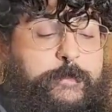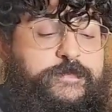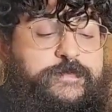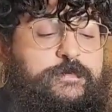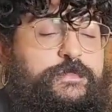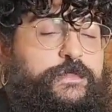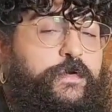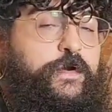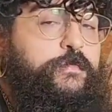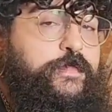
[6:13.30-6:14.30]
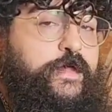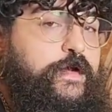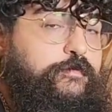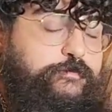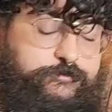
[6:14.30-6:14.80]
Let's see what's going on with
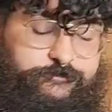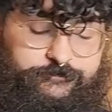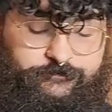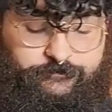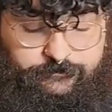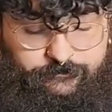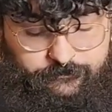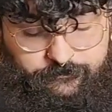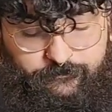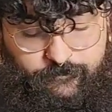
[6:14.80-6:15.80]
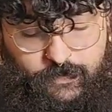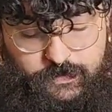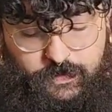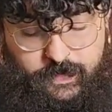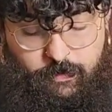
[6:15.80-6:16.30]
that.
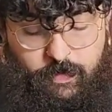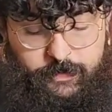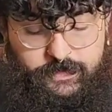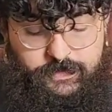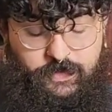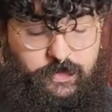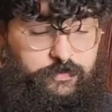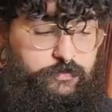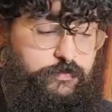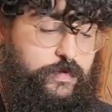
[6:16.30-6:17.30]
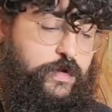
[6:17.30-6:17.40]
So they want me to start